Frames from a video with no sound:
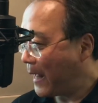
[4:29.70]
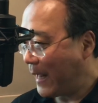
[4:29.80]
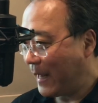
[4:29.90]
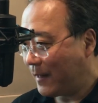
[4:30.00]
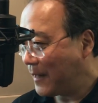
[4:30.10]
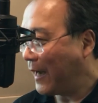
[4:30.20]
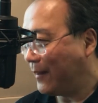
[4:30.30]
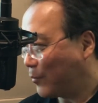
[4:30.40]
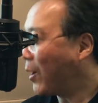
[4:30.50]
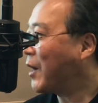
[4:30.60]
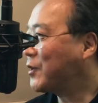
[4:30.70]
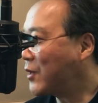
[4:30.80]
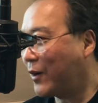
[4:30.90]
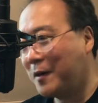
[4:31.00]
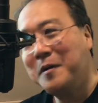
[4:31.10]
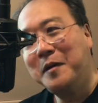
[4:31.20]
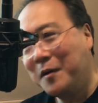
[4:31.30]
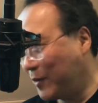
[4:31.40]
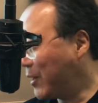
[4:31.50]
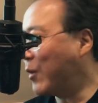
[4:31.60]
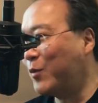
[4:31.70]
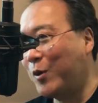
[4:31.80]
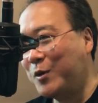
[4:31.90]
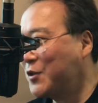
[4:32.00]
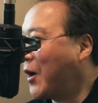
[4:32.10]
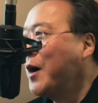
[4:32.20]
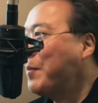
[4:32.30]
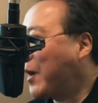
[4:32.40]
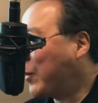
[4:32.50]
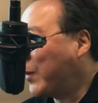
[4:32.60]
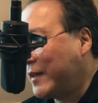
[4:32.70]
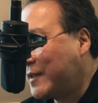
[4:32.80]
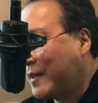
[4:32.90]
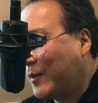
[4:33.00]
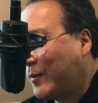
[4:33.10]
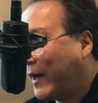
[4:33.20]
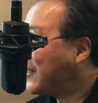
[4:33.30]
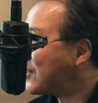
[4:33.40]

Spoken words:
and the rock star wrote a song about waste, right?